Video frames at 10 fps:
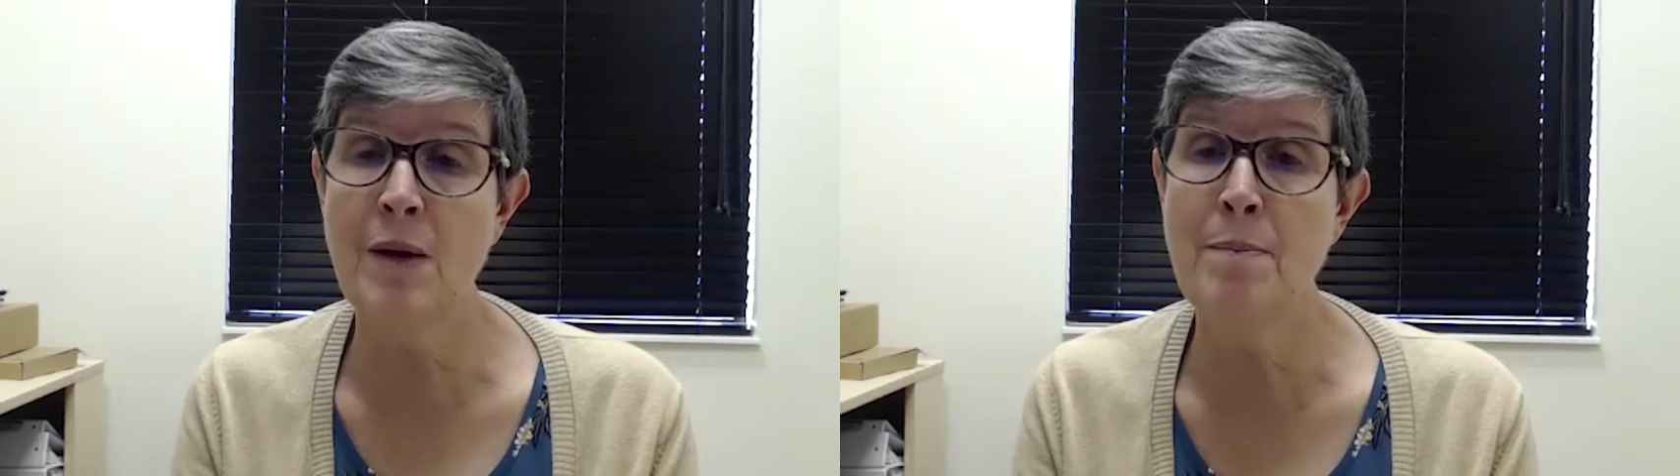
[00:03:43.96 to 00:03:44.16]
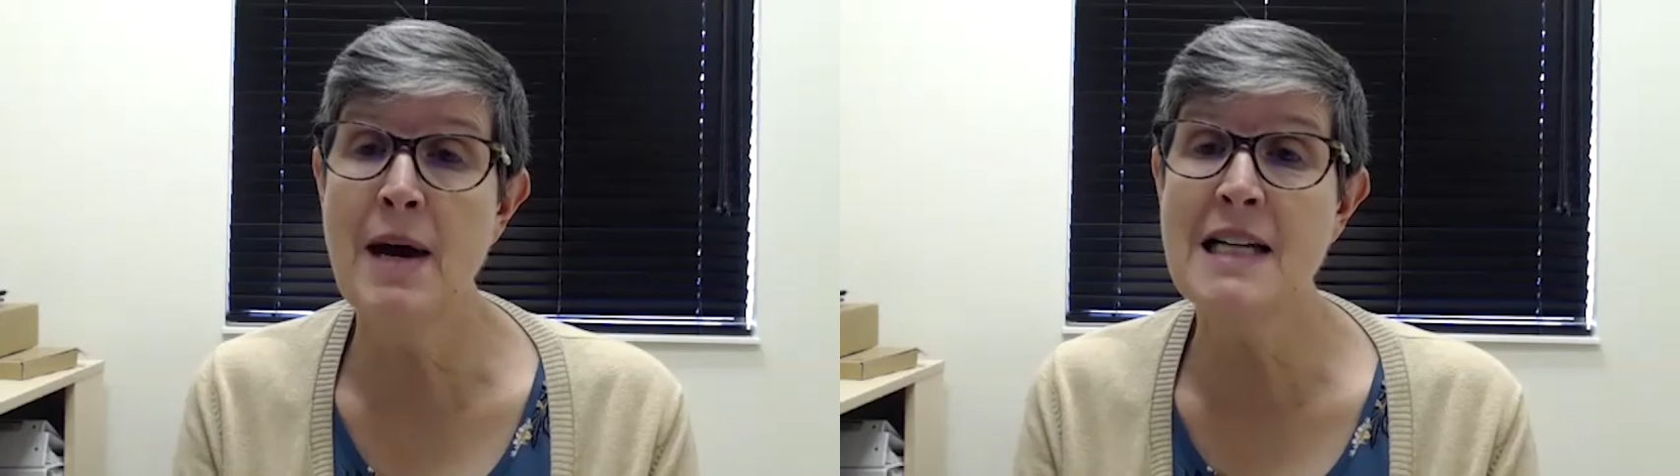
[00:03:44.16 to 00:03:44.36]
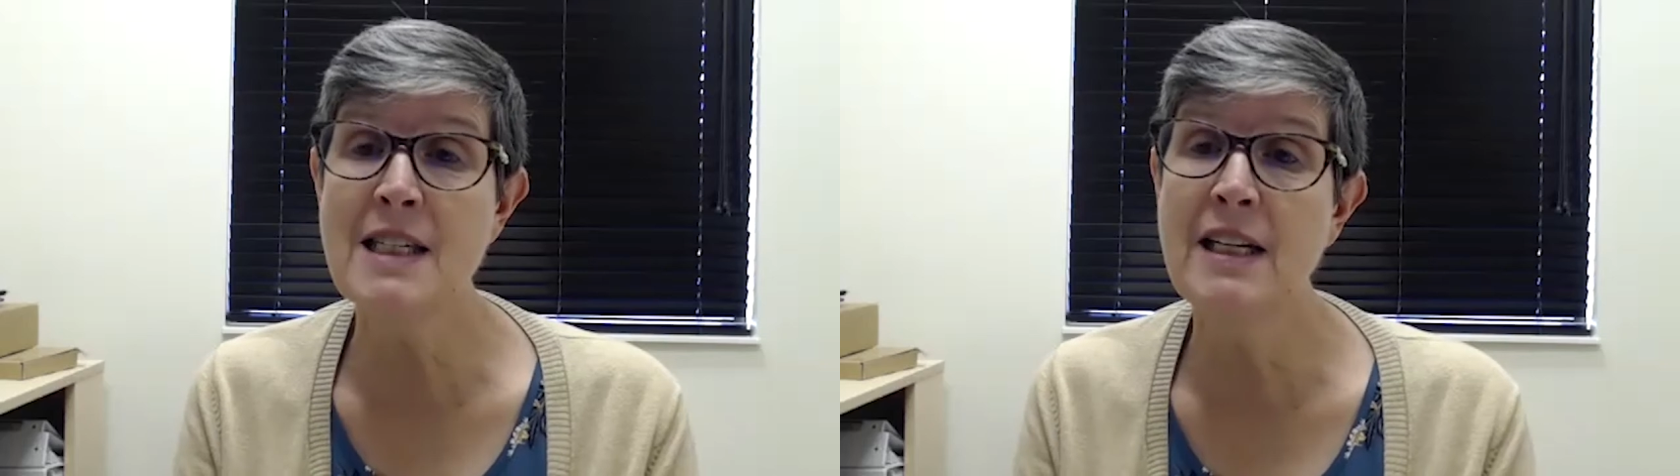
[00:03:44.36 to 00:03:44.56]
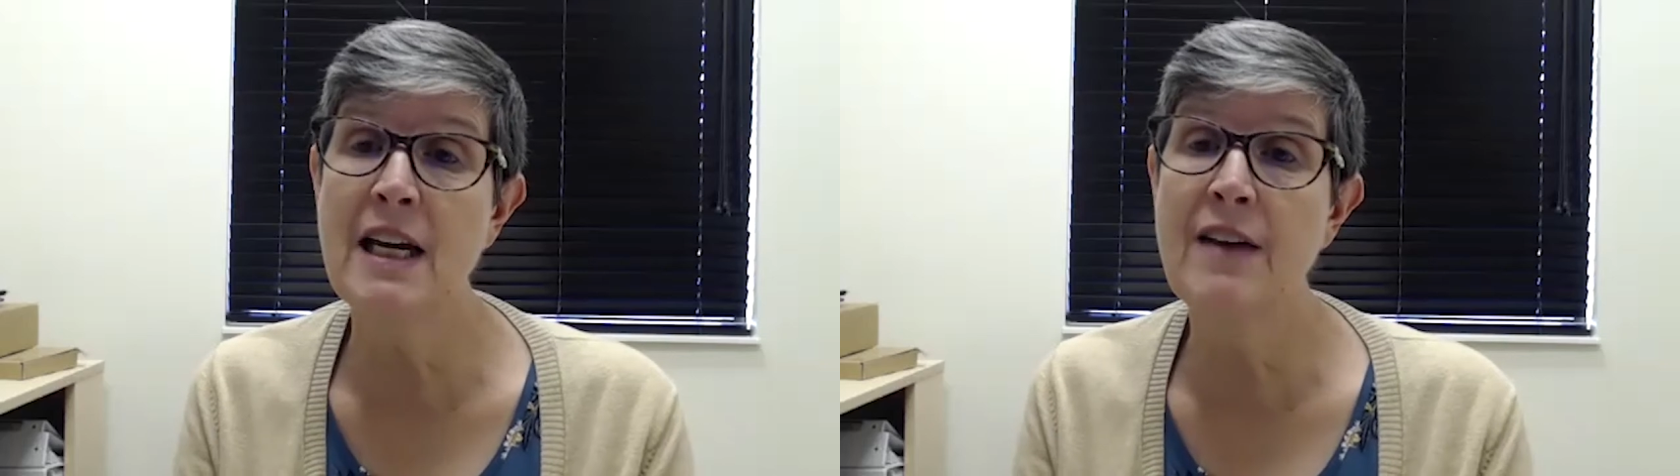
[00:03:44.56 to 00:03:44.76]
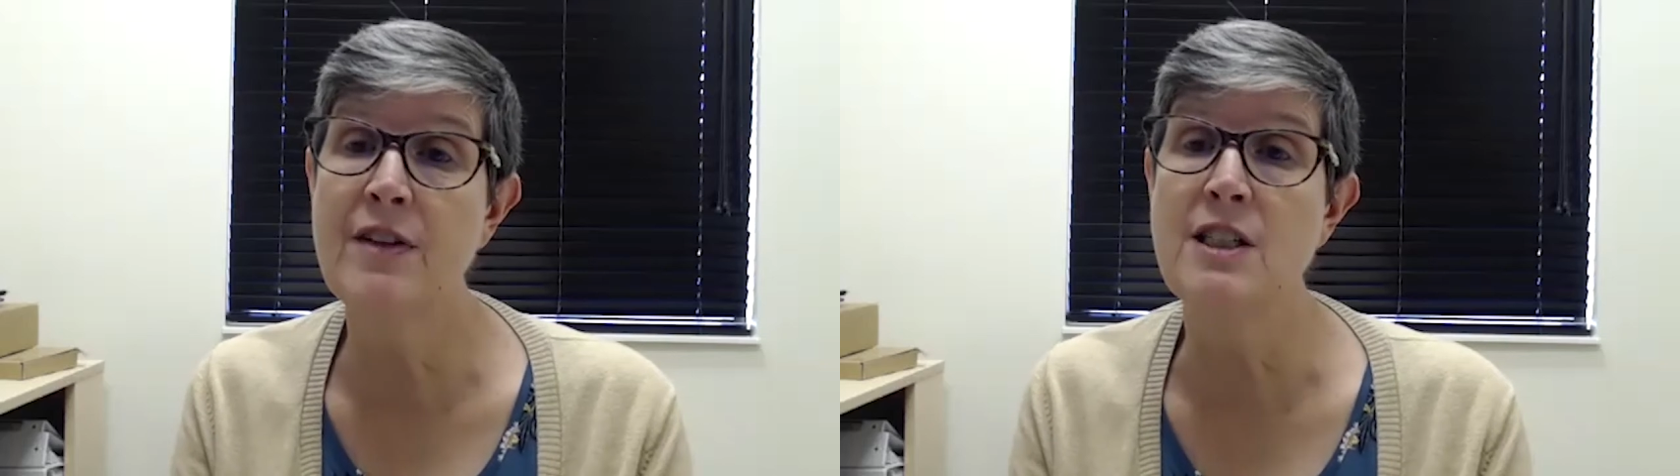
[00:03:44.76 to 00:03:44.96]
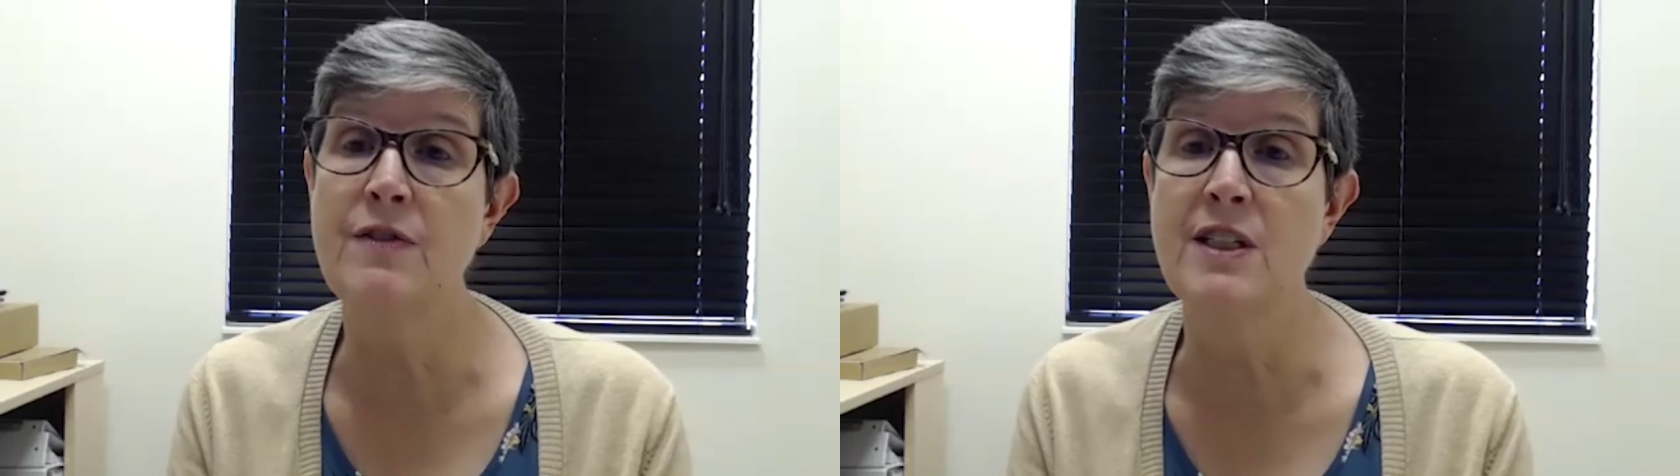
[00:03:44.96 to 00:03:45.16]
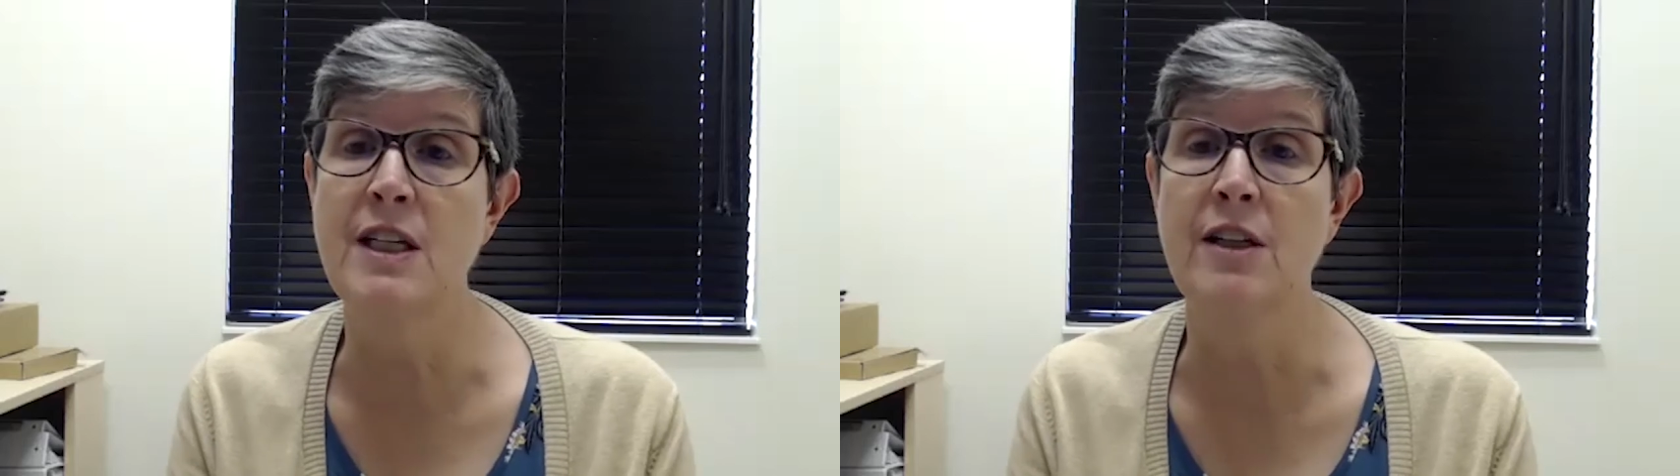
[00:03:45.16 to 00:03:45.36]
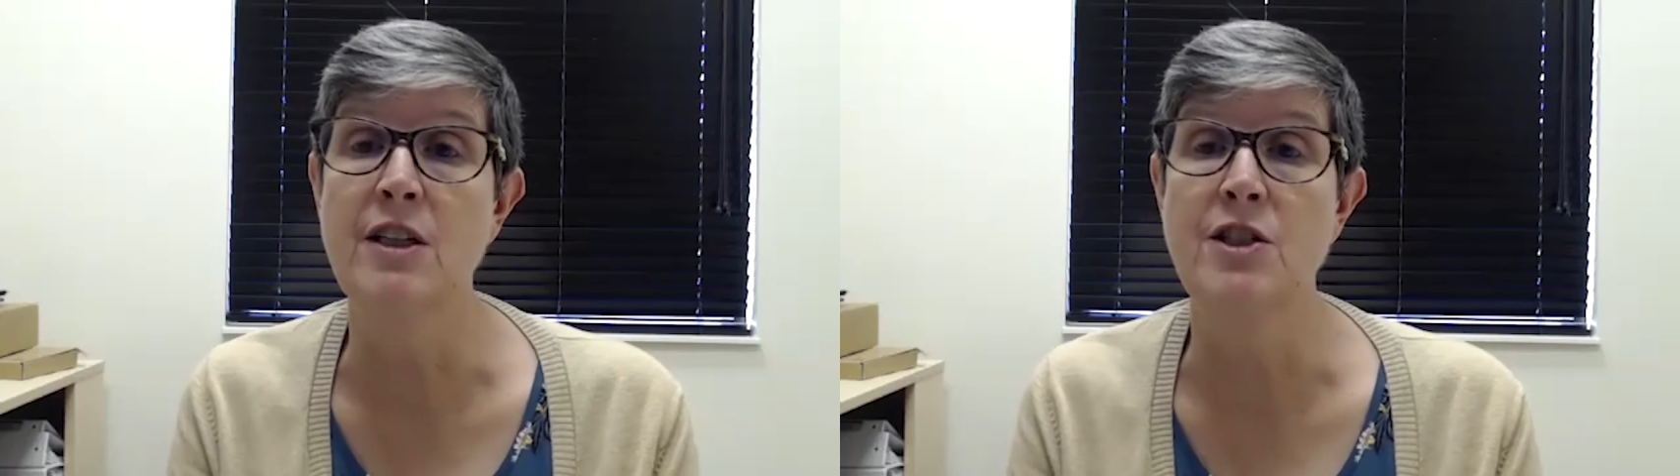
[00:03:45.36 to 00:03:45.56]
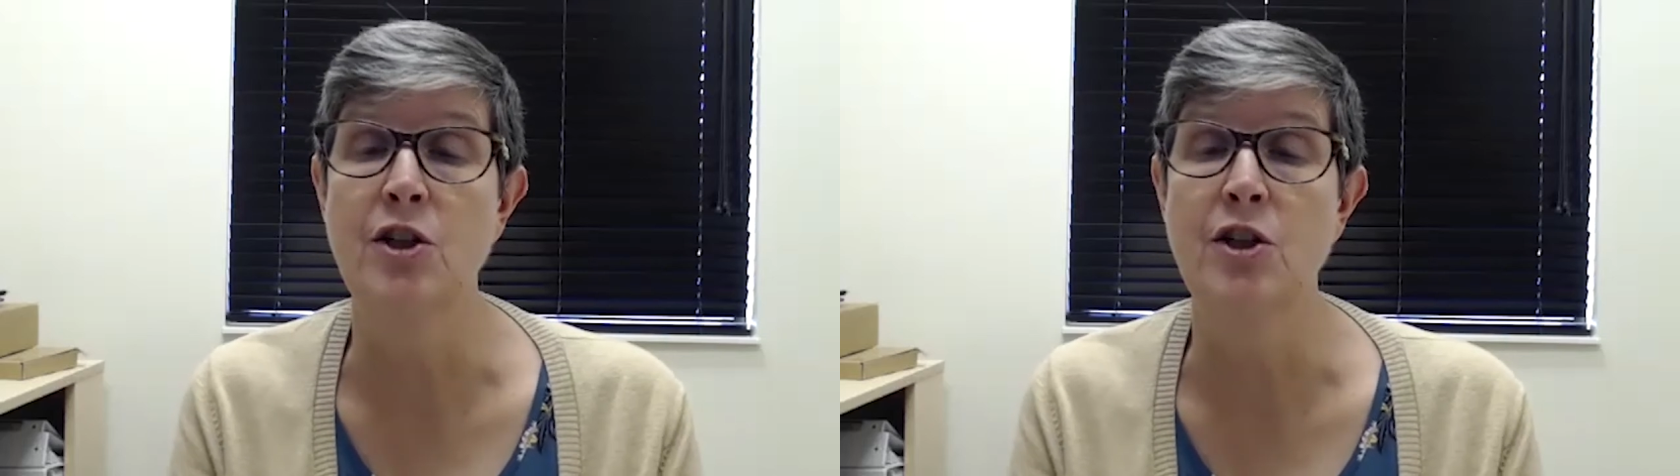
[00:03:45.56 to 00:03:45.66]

bassinet at these facilities